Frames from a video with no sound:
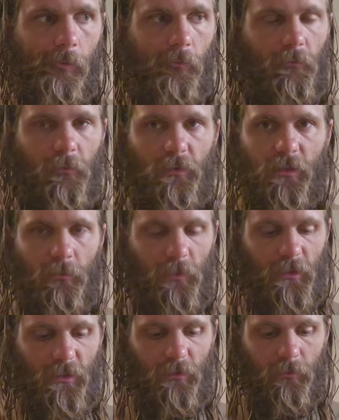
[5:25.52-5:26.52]
for some
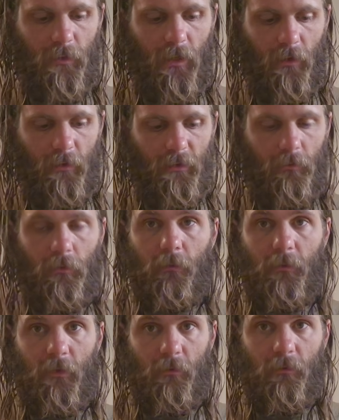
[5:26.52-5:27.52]
reason knocked out all
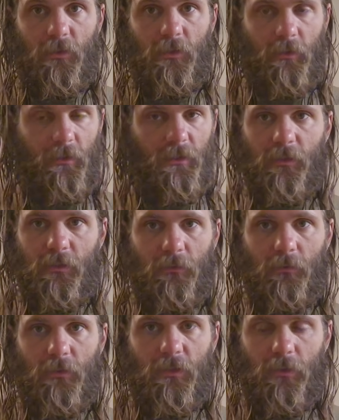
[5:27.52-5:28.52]
the other strings because it
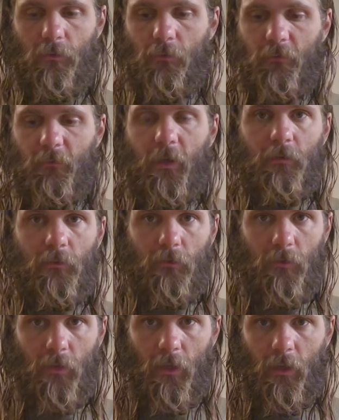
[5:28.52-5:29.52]
was so vital